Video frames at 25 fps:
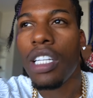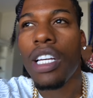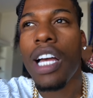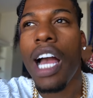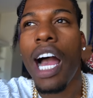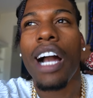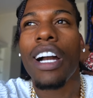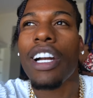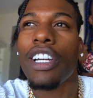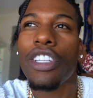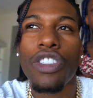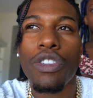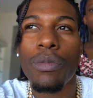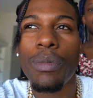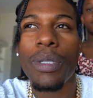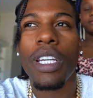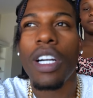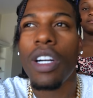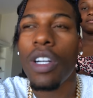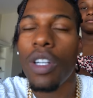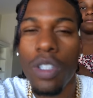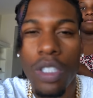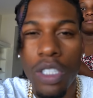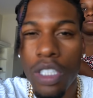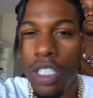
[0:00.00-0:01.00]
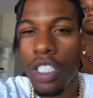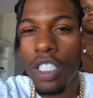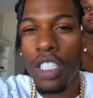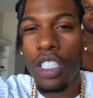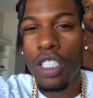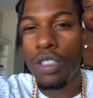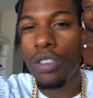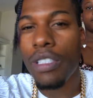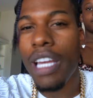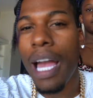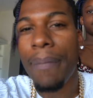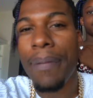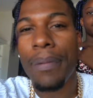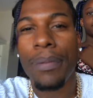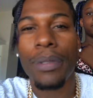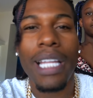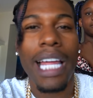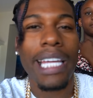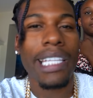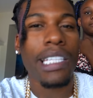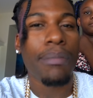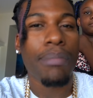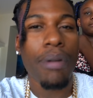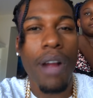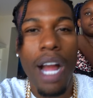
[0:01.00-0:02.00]
How can you be old? You got people
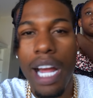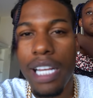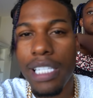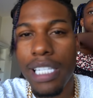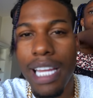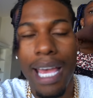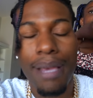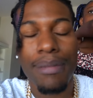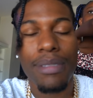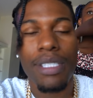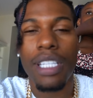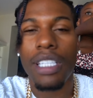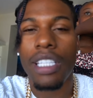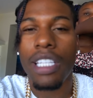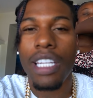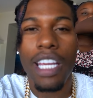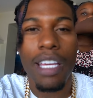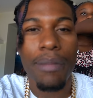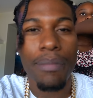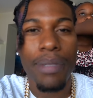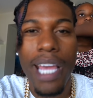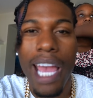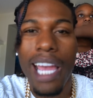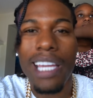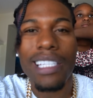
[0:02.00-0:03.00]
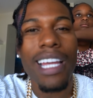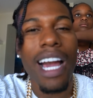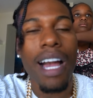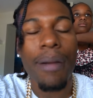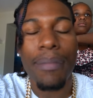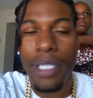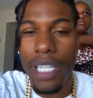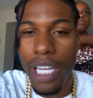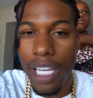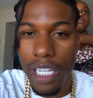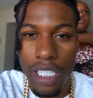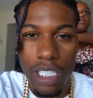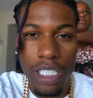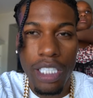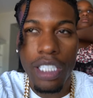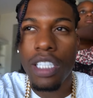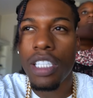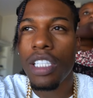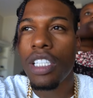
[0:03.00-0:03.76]
like LeBron James still in the NBA dominating.